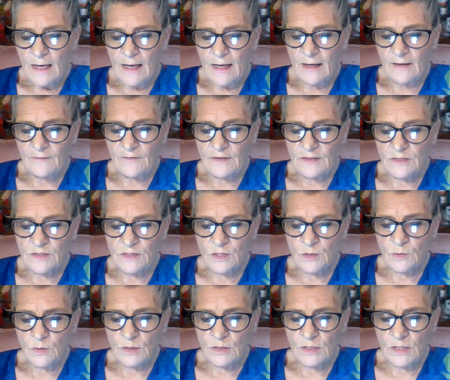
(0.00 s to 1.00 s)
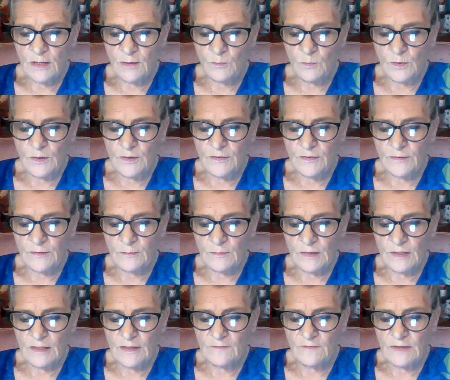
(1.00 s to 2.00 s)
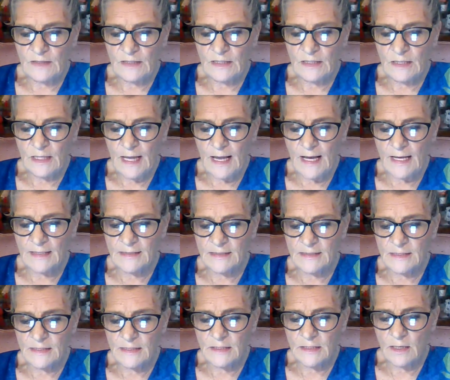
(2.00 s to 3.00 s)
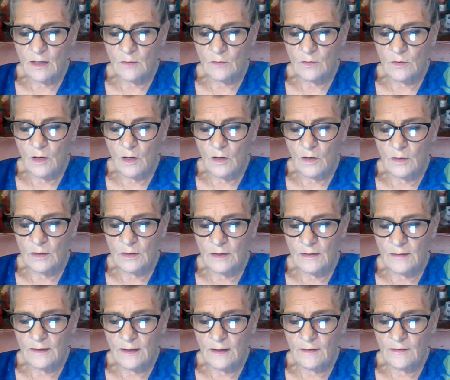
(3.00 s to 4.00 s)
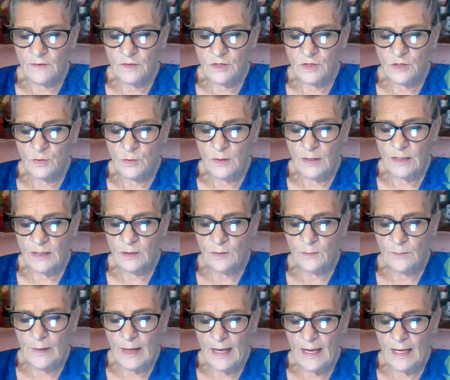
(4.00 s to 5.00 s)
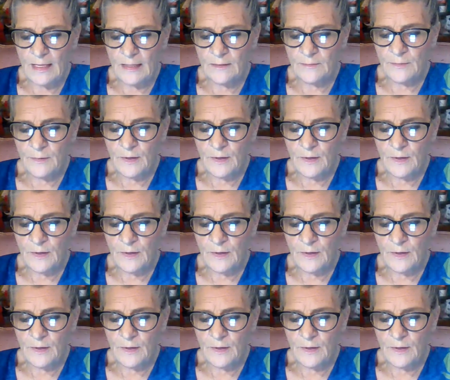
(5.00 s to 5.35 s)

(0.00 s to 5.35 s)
Evans, who had come with them, leaving Clydesley on guard in the other suite, obeyed.